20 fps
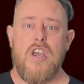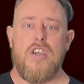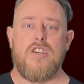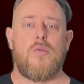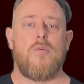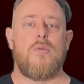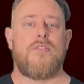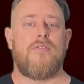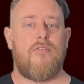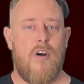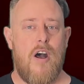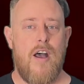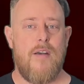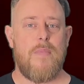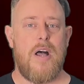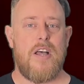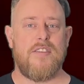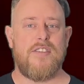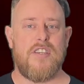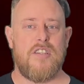She was five
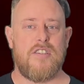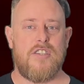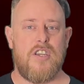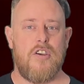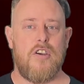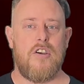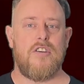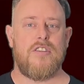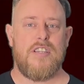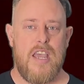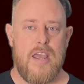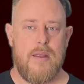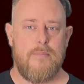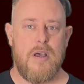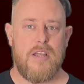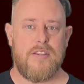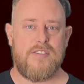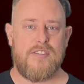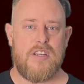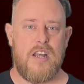months into her 10
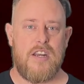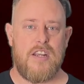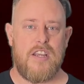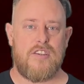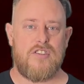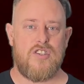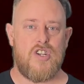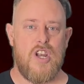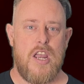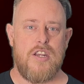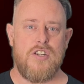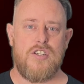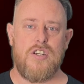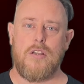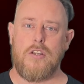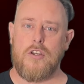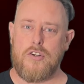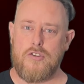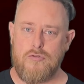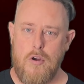month study exchange at
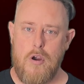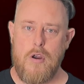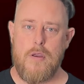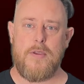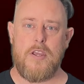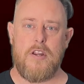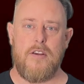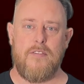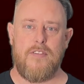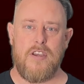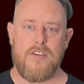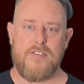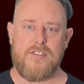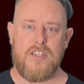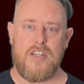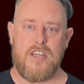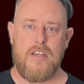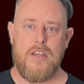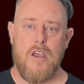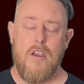La Trobe
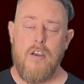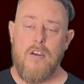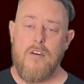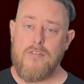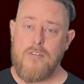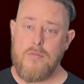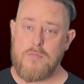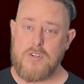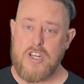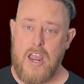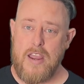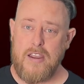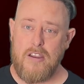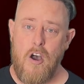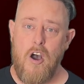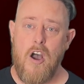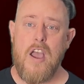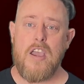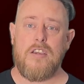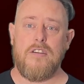University from
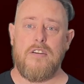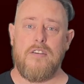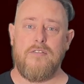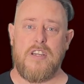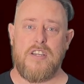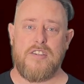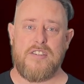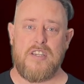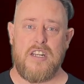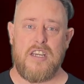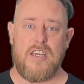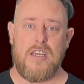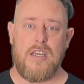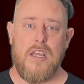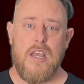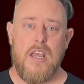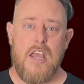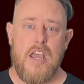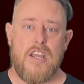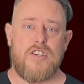Shanghai University,
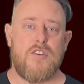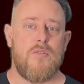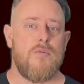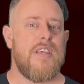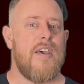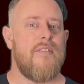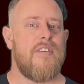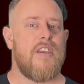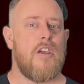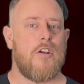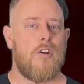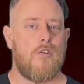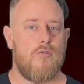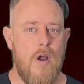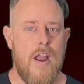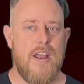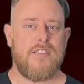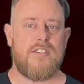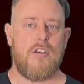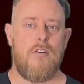and she was having a
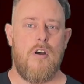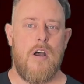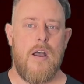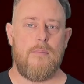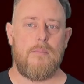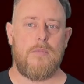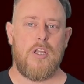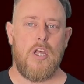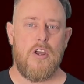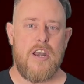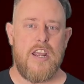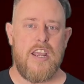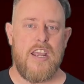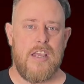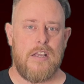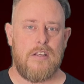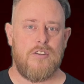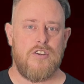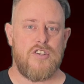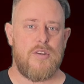great time learning
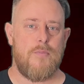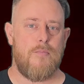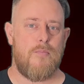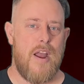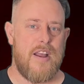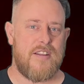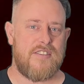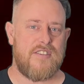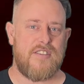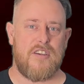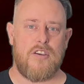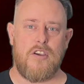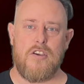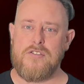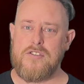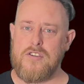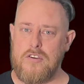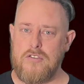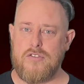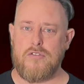English and practicing her
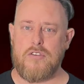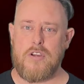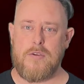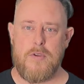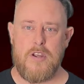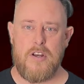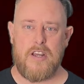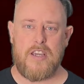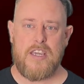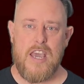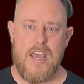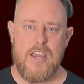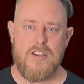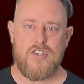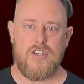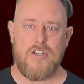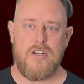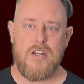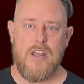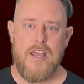social
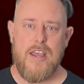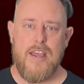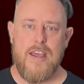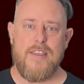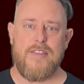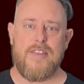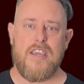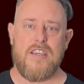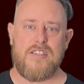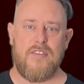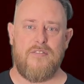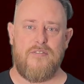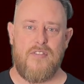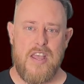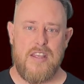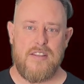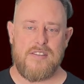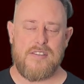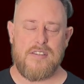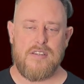communication at these
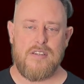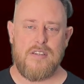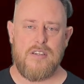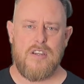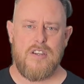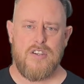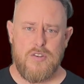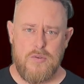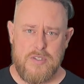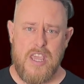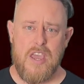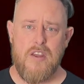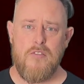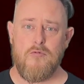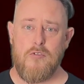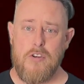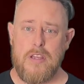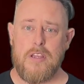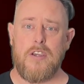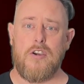events. She was getting
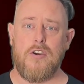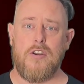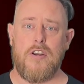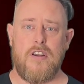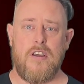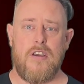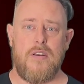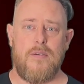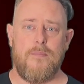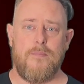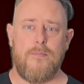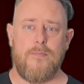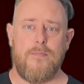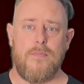really good at it.